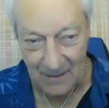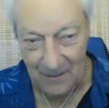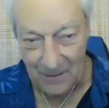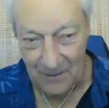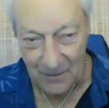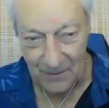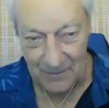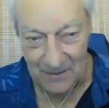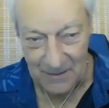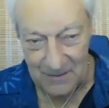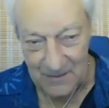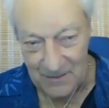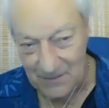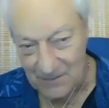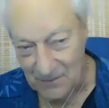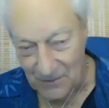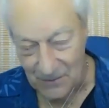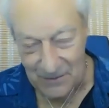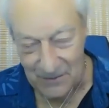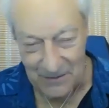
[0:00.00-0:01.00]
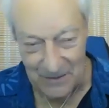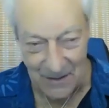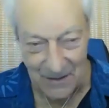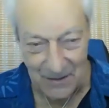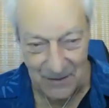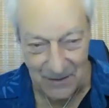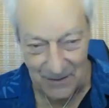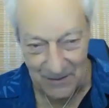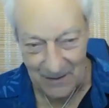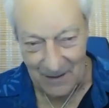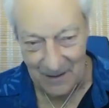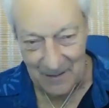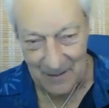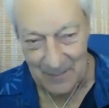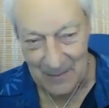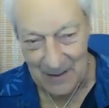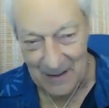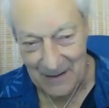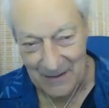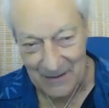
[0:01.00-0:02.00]
you know, disassociation
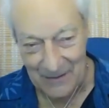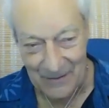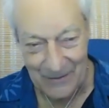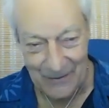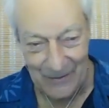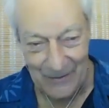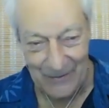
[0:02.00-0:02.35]
nine pattern?